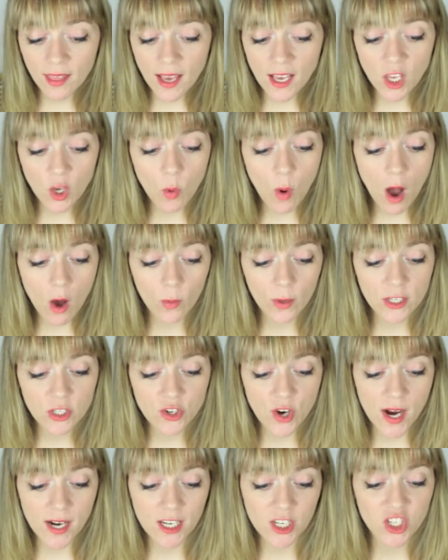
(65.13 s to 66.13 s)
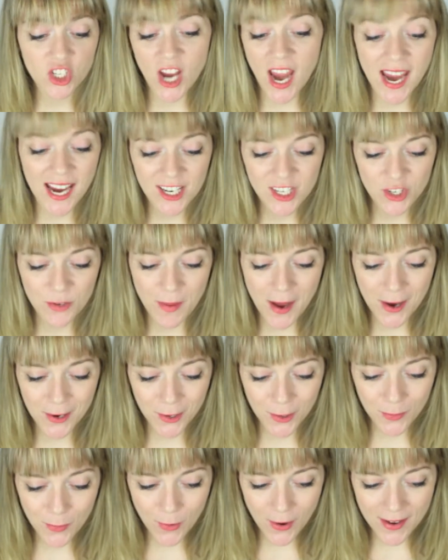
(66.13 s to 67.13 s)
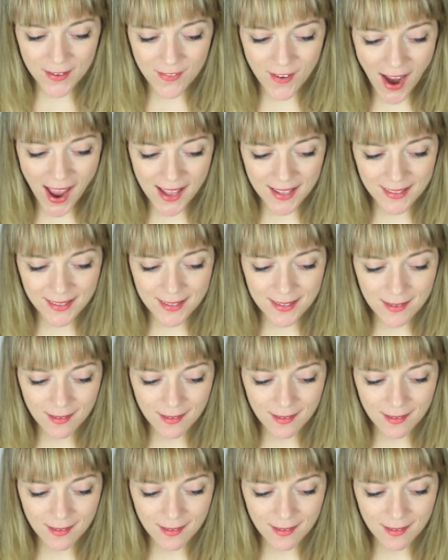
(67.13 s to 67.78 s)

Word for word: thing you always try to change about your boyfriends?